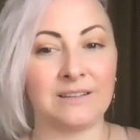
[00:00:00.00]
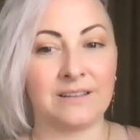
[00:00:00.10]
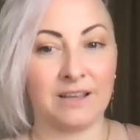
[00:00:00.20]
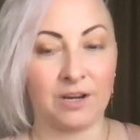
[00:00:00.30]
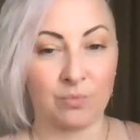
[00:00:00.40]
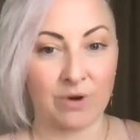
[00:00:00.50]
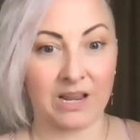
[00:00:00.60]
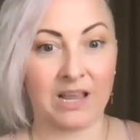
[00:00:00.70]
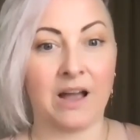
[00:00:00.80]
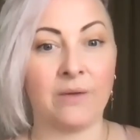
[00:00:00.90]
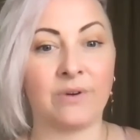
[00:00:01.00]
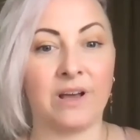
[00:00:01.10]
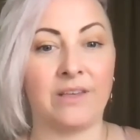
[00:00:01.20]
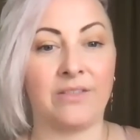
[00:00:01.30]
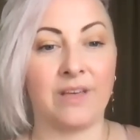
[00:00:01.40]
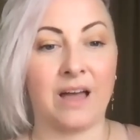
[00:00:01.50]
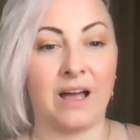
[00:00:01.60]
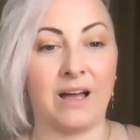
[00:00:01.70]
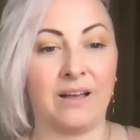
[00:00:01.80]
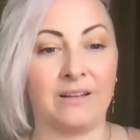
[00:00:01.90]
that you're breaking up with,
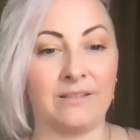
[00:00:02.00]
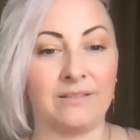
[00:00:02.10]
that